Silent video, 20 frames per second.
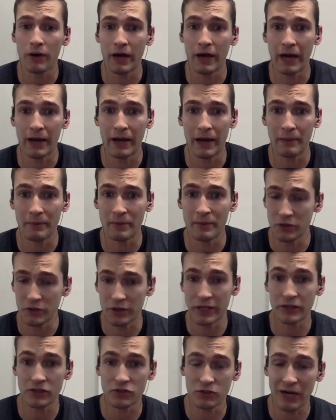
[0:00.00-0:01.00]
I, I, mean, you
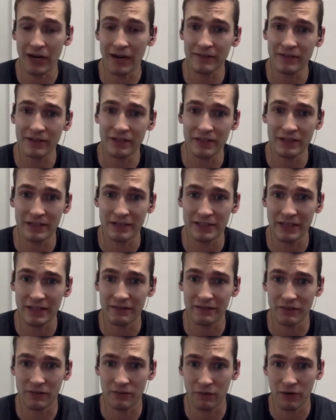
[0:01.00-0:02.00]
get drafted in the
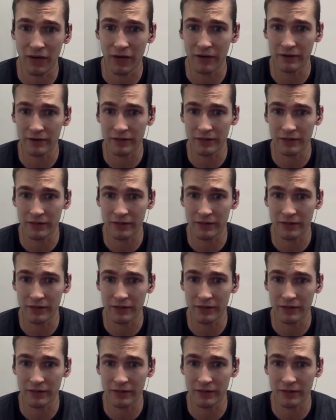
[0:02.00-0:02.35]
seventh round,